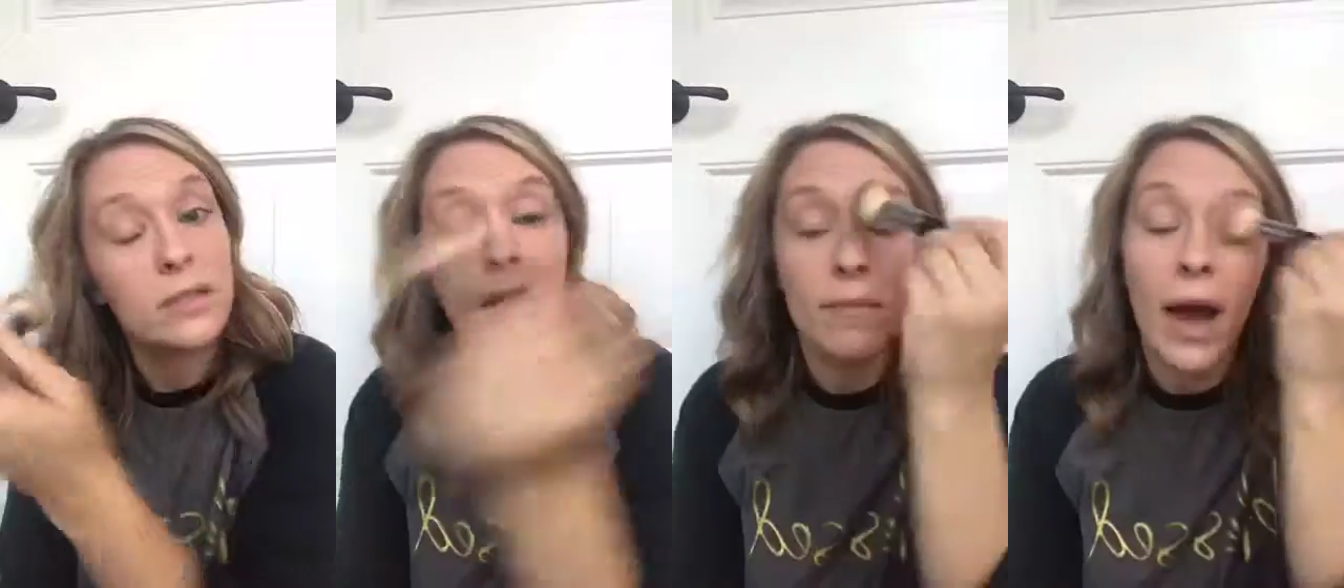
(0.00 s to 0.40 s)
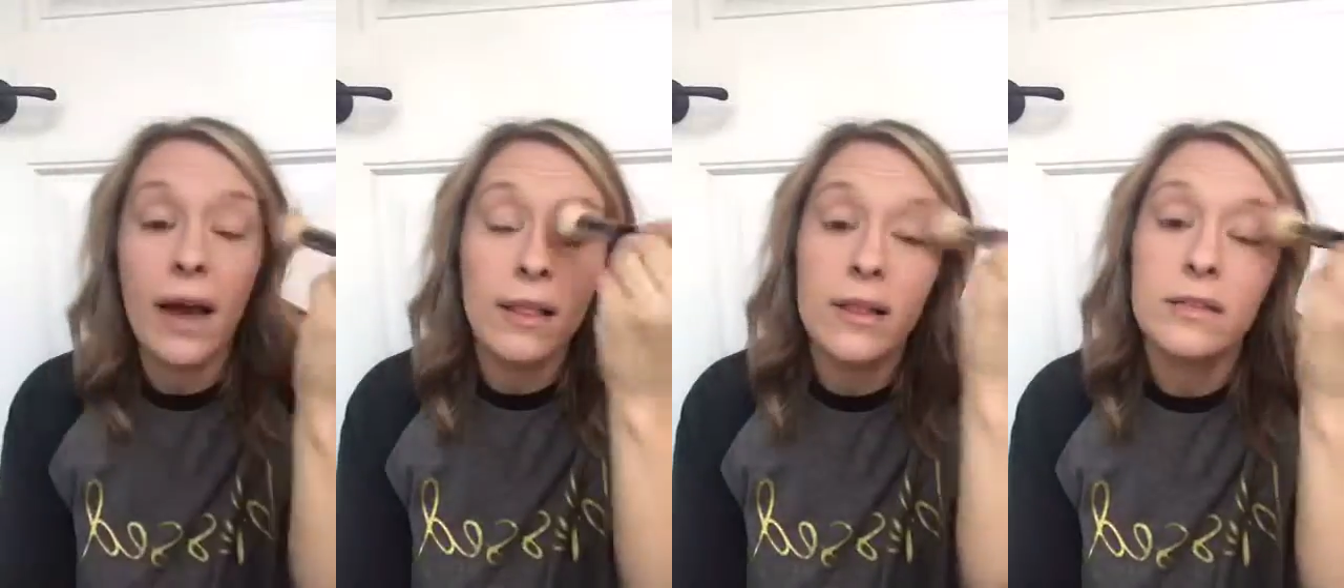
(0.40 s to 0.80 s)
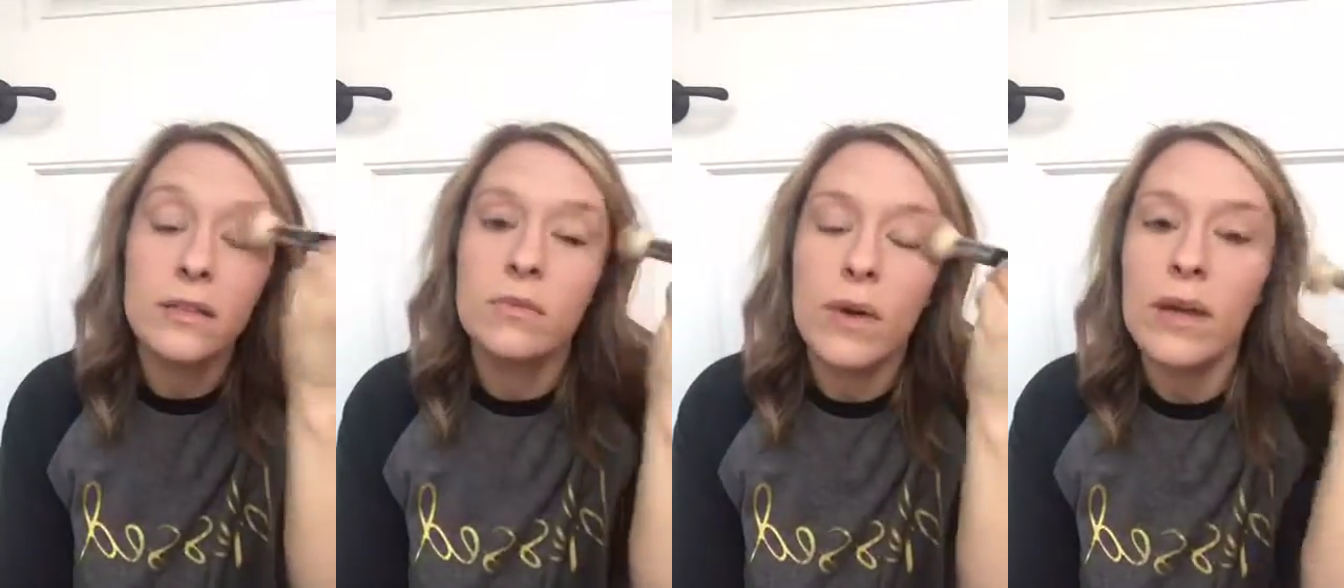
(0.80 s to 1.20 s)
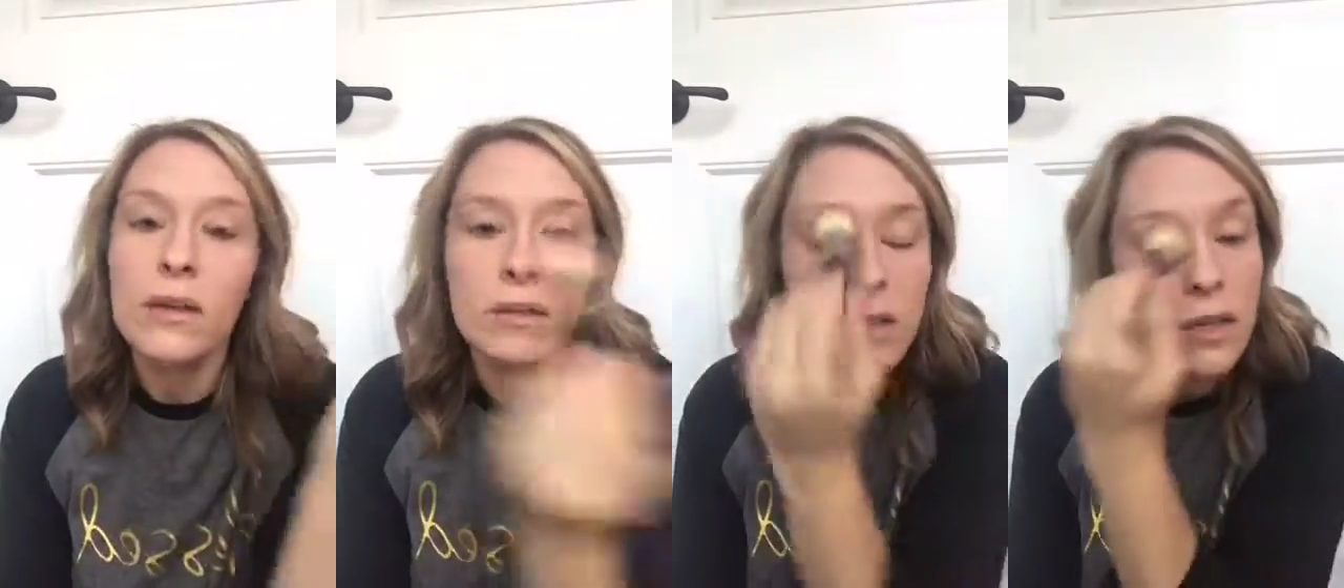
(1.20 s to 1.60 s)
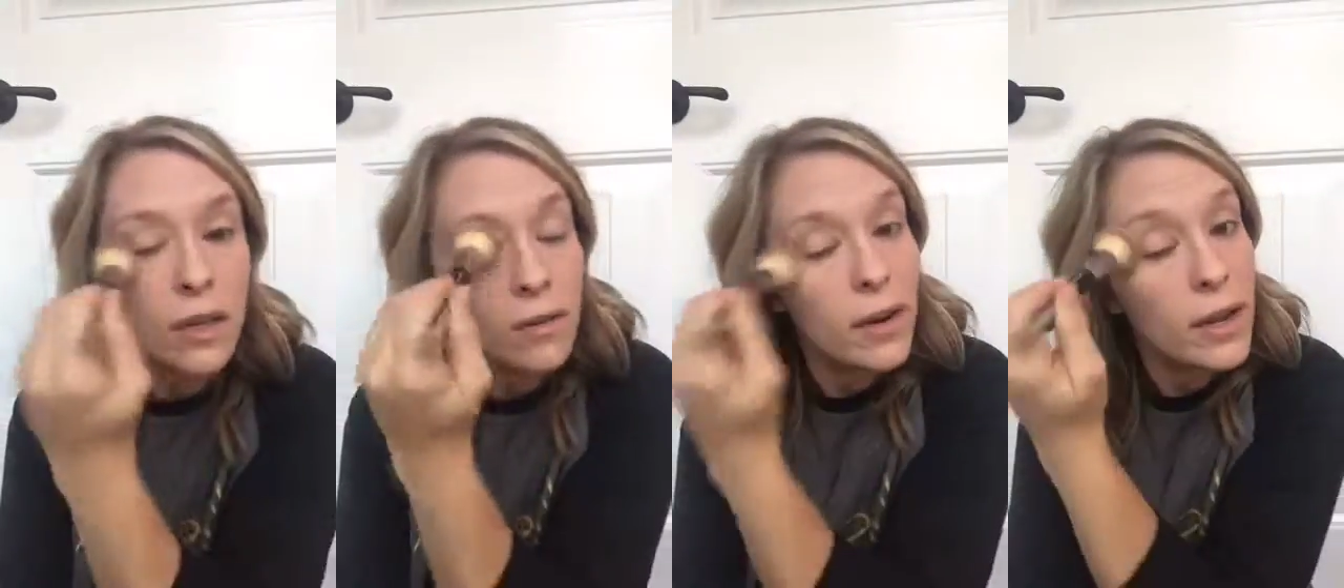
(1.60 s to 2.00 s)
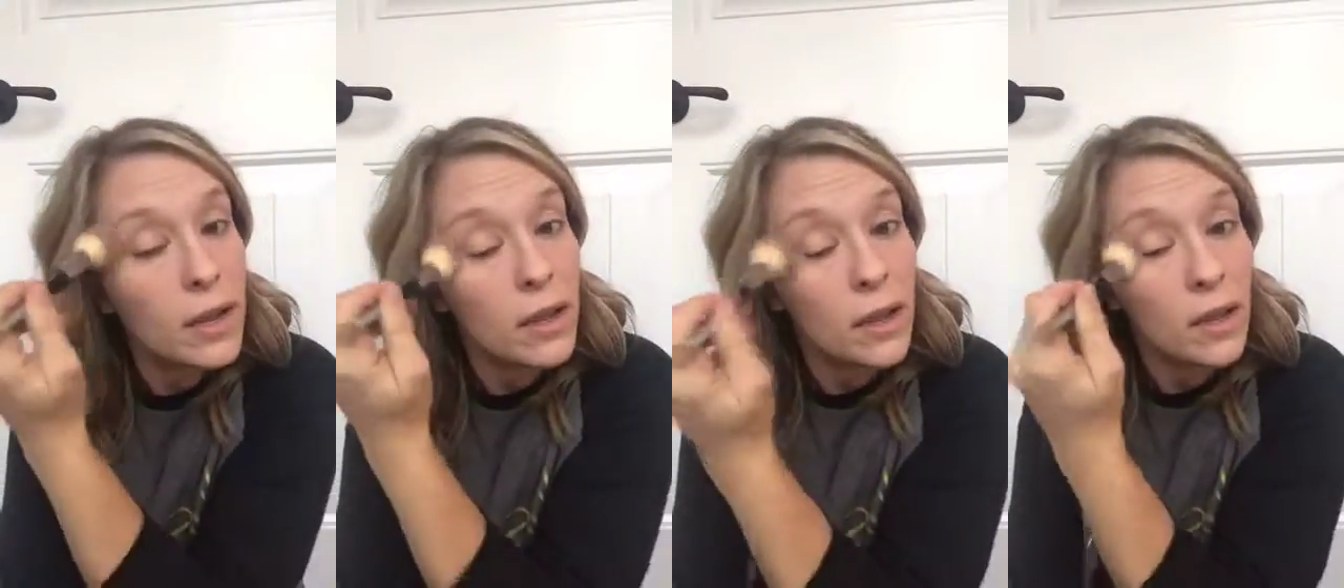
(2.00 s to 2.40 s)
set my eyelids as well to get ready.